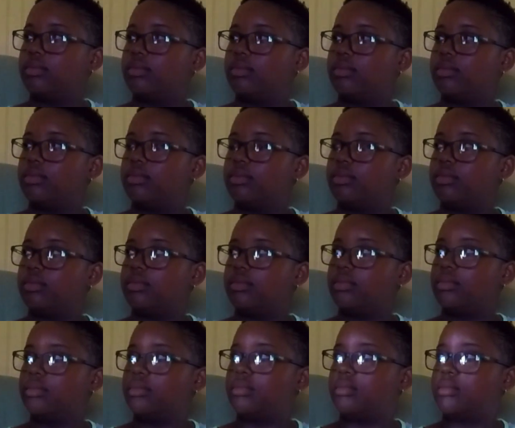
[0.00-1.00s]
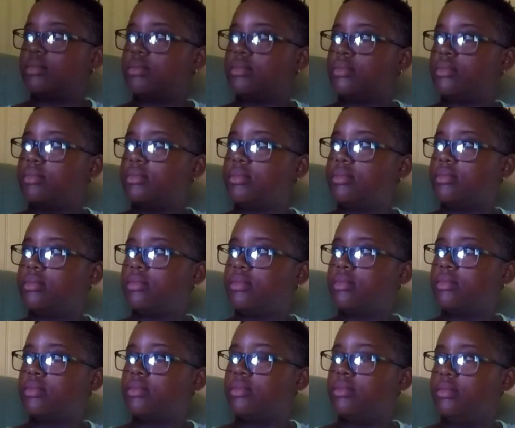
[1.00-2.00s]

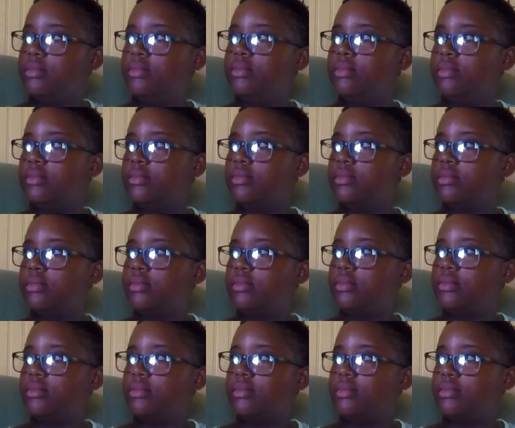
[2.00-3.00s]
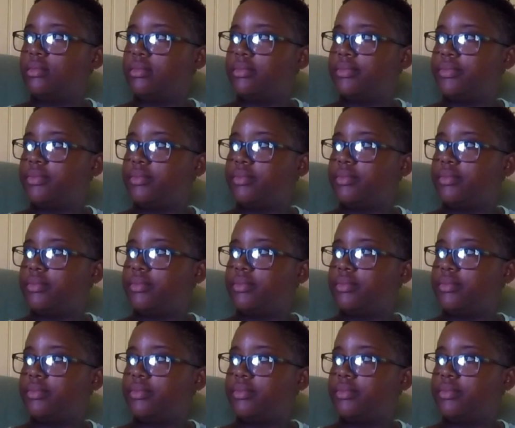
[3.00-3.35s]
No words are spoken by the person on screen.